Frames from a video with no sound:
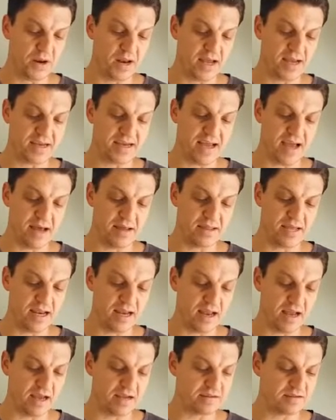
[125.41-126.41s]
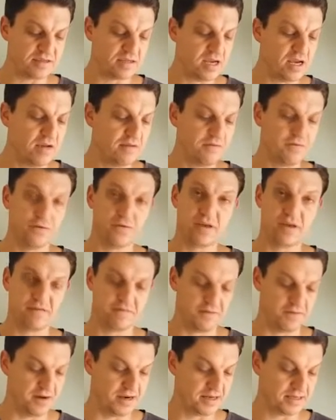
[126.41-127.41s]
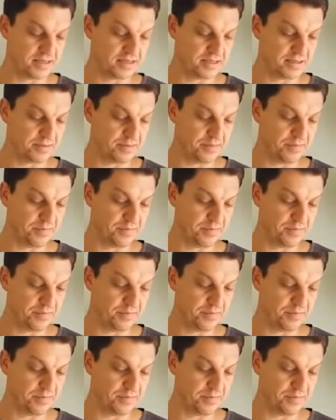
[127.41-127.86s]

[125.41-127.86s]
lay down their lives for their friends